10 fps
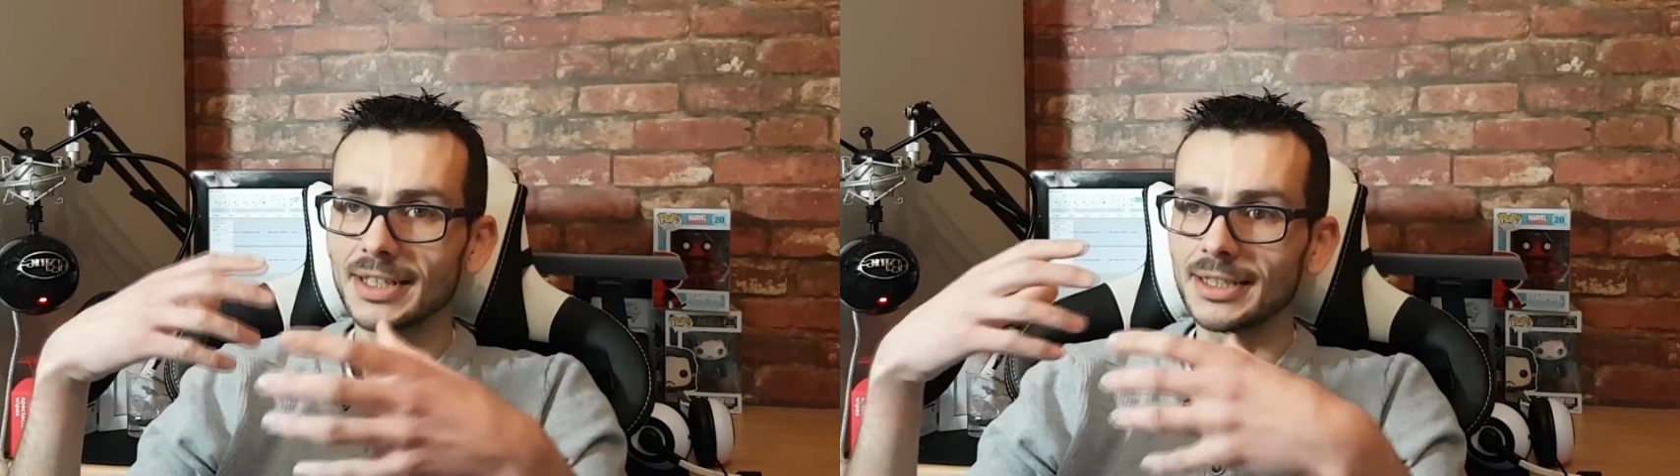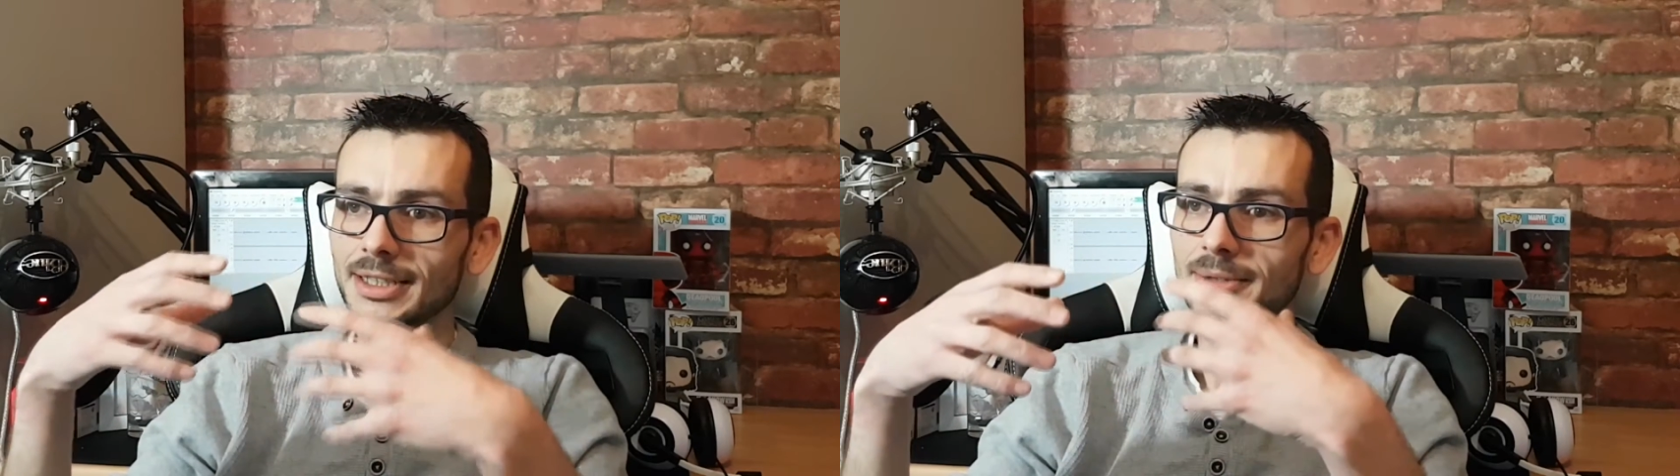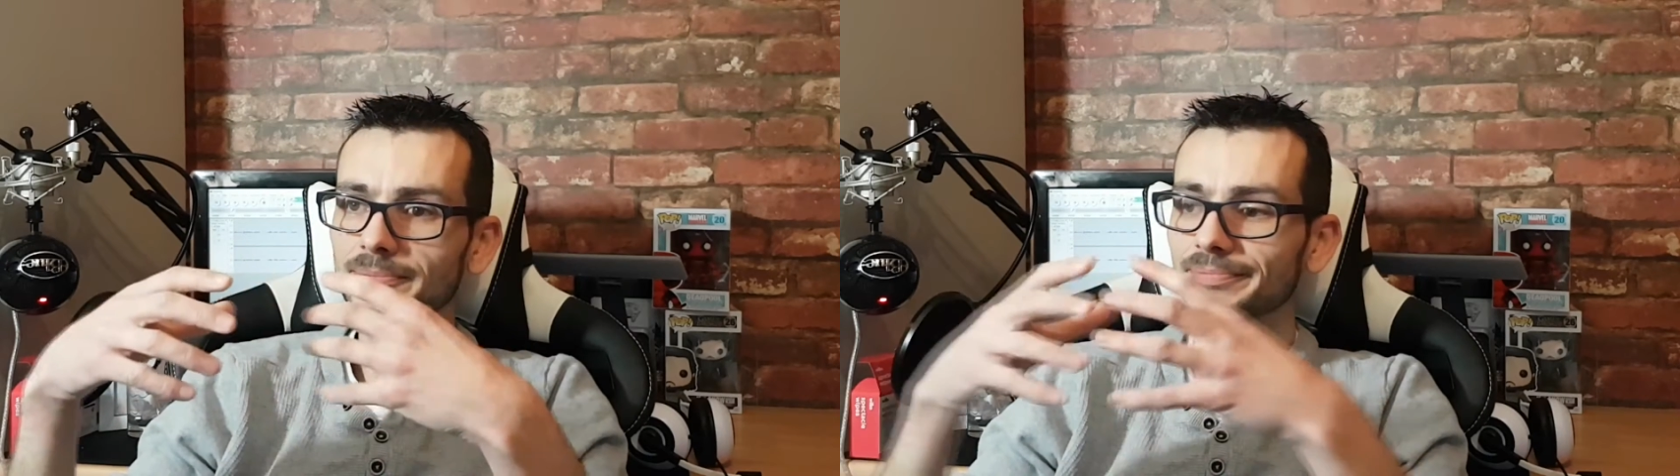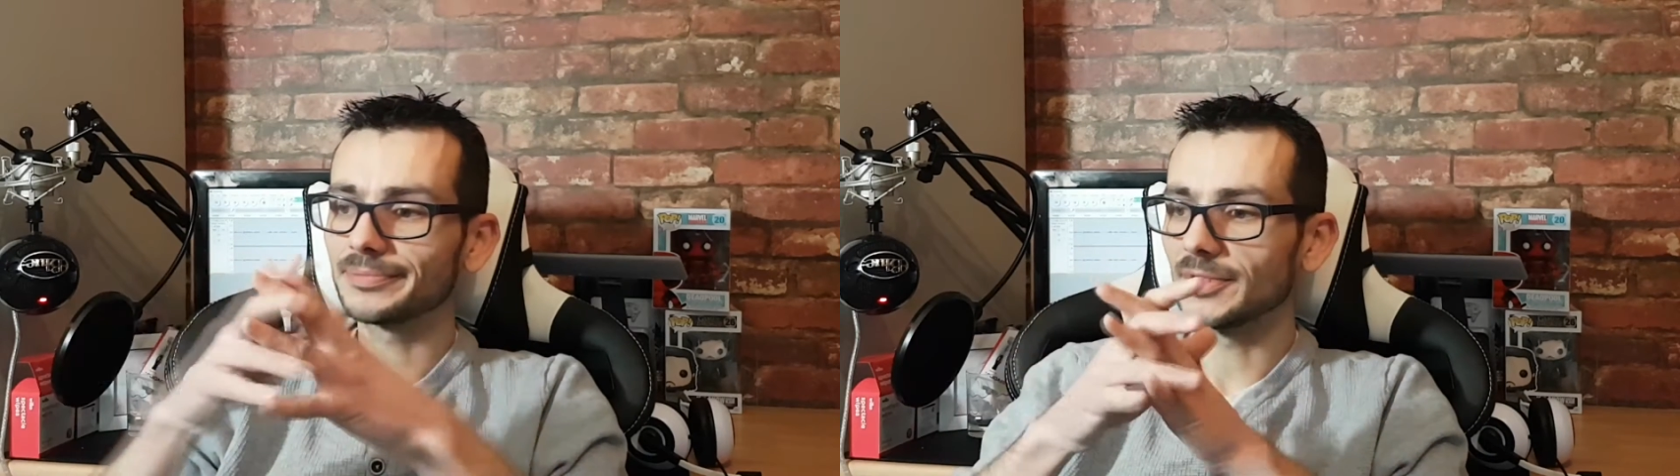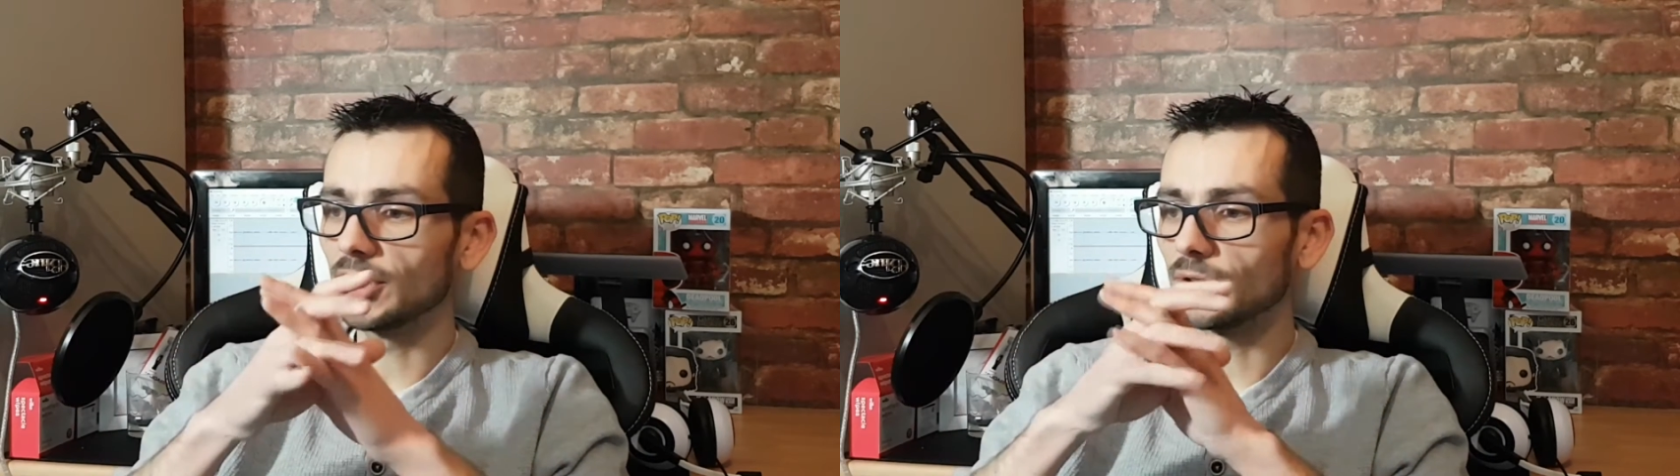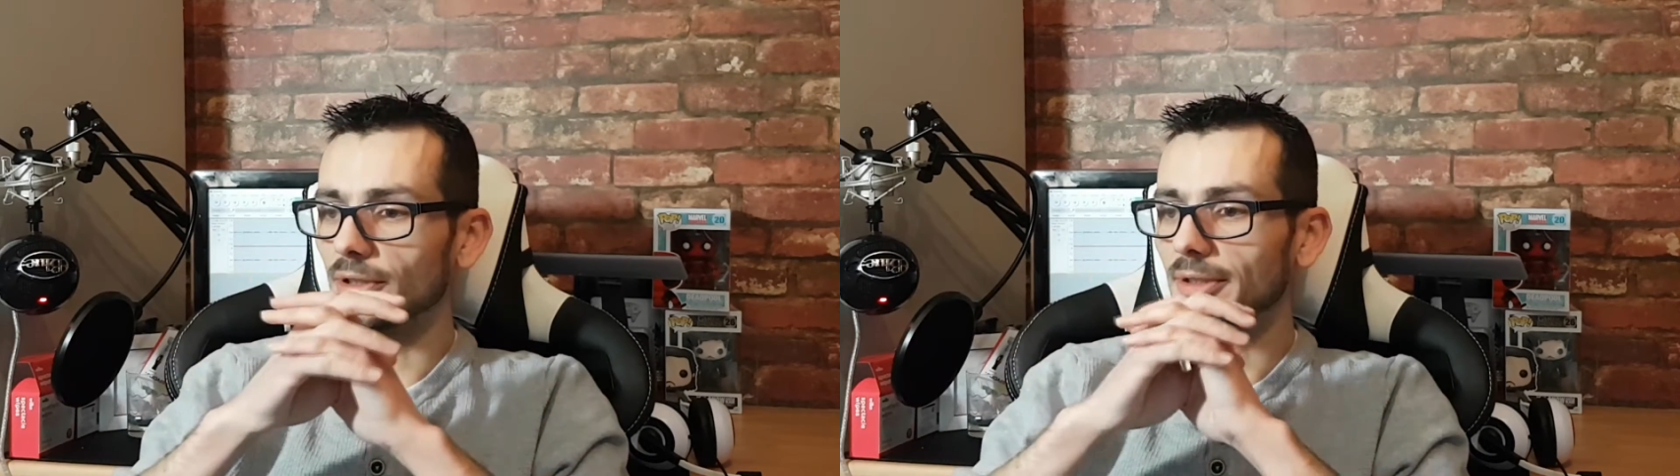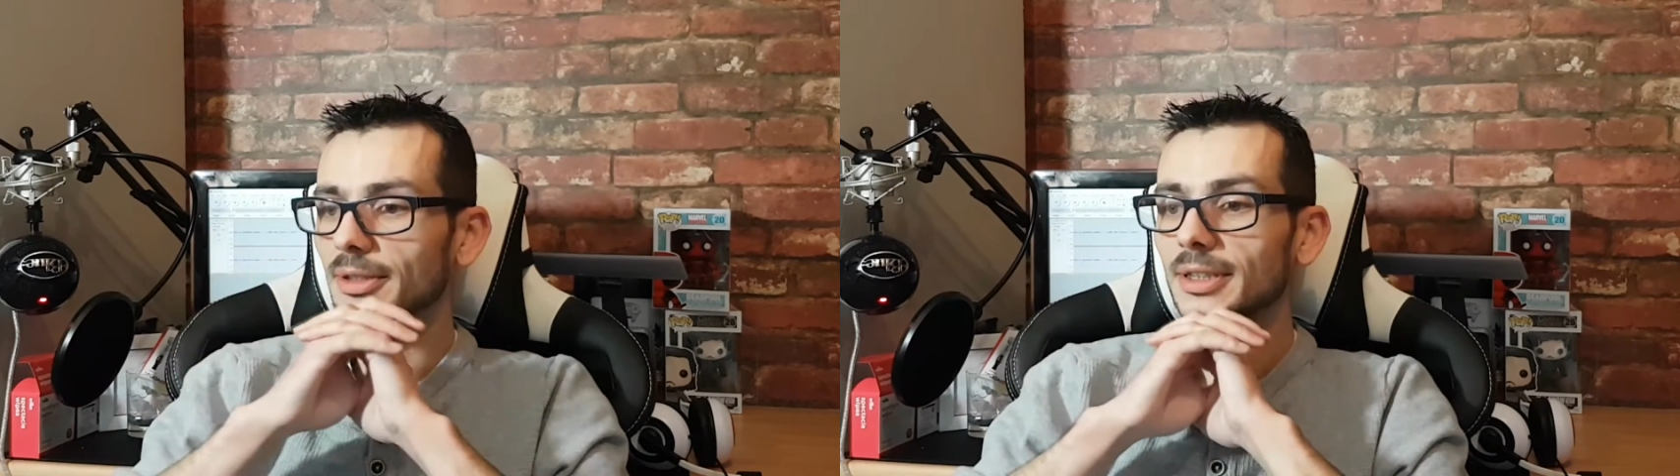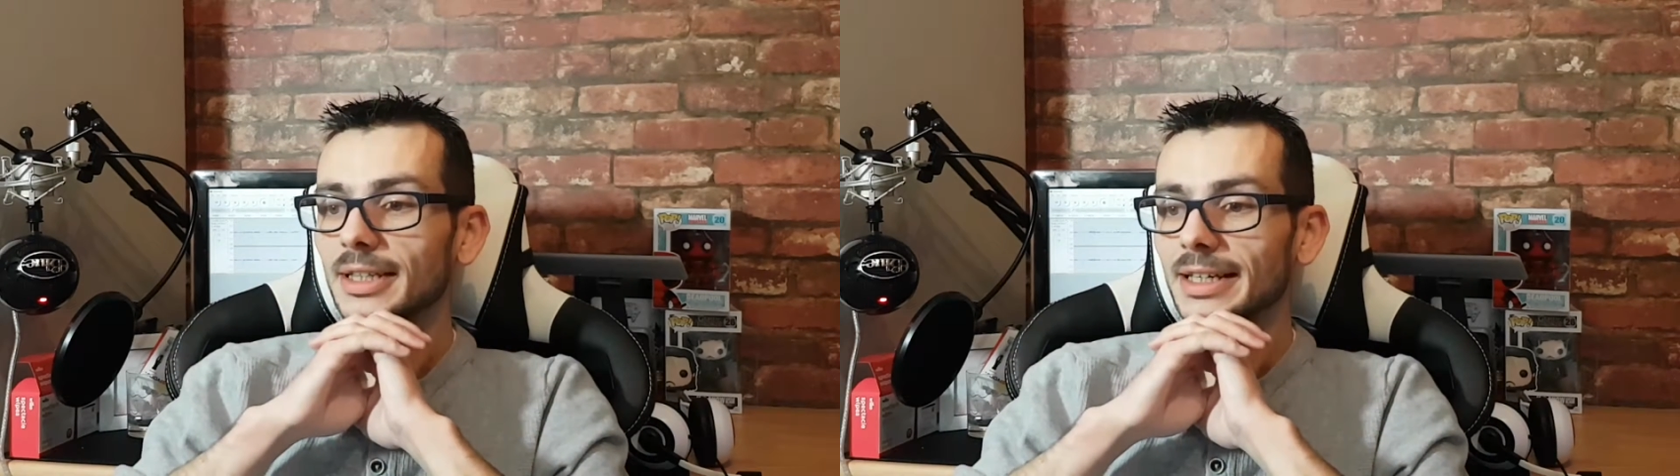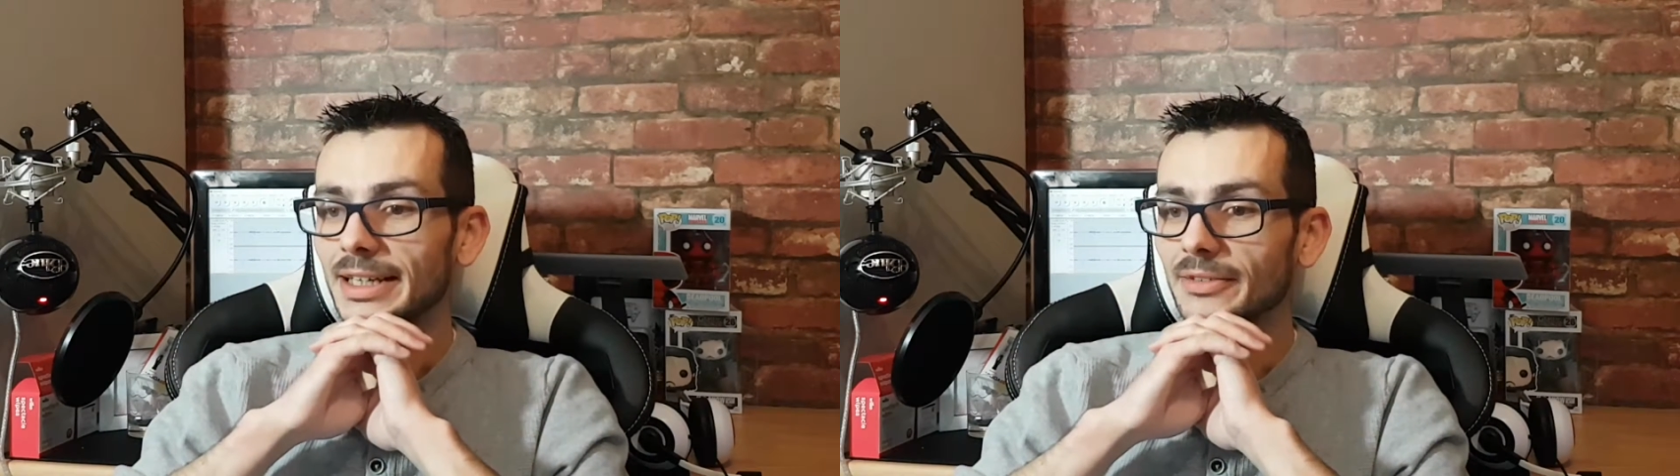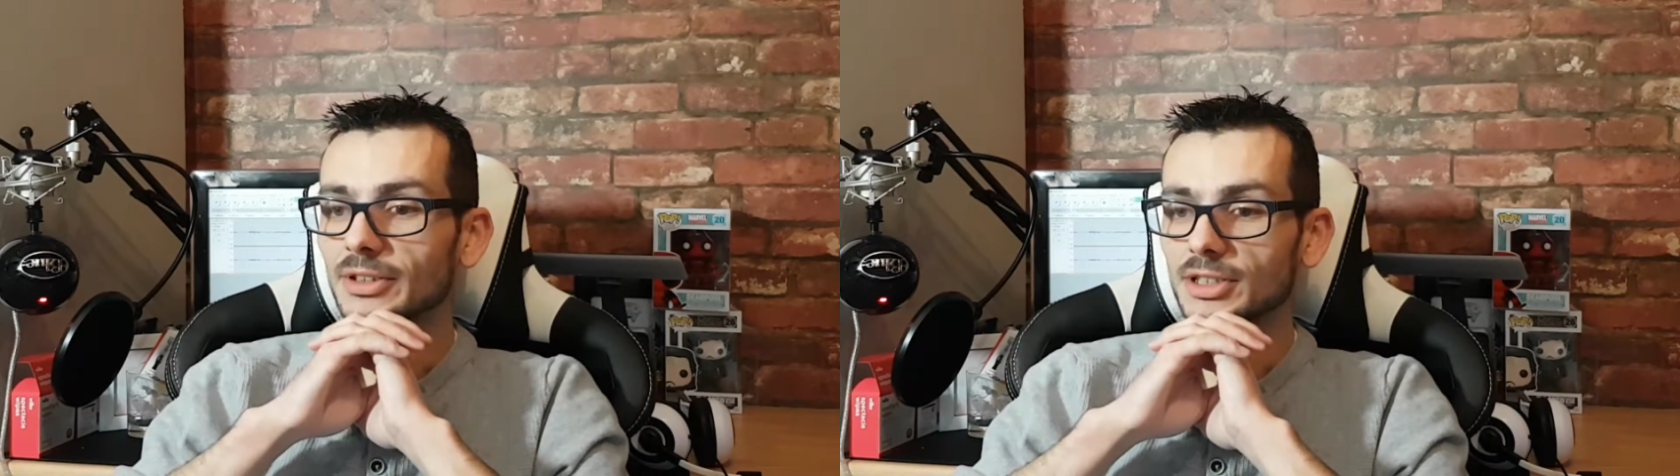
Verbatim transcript: Um, you know, even